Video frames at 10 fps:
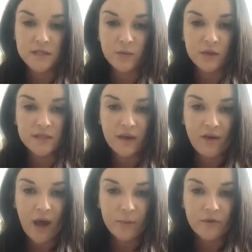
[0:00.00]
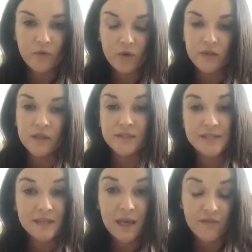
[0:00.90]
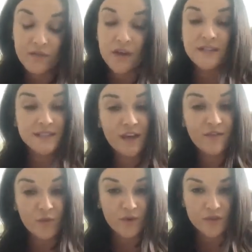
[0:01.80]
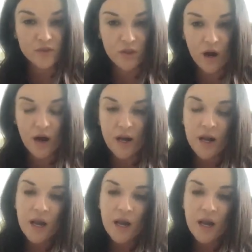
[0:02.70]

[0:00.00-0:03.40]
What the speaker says: so please have a happy 4th and safe 4th of July.